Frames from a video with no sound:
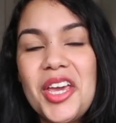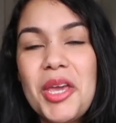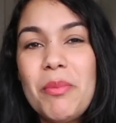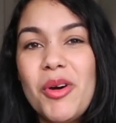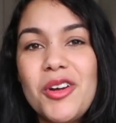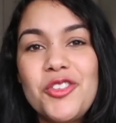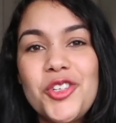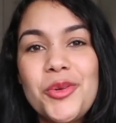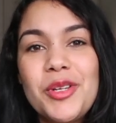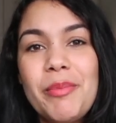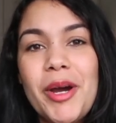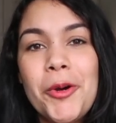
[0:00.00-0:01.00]
it might do
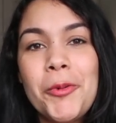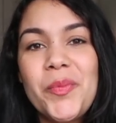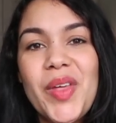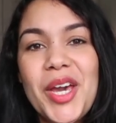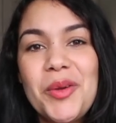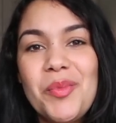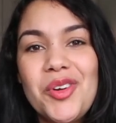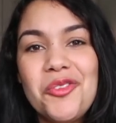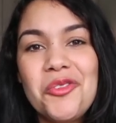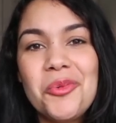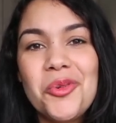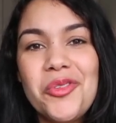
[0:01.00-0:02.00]
in about eight
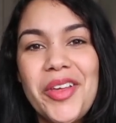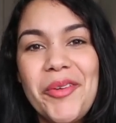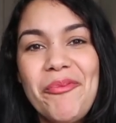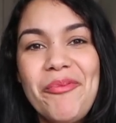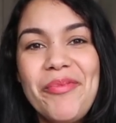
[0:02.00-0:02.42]
months. We'll see.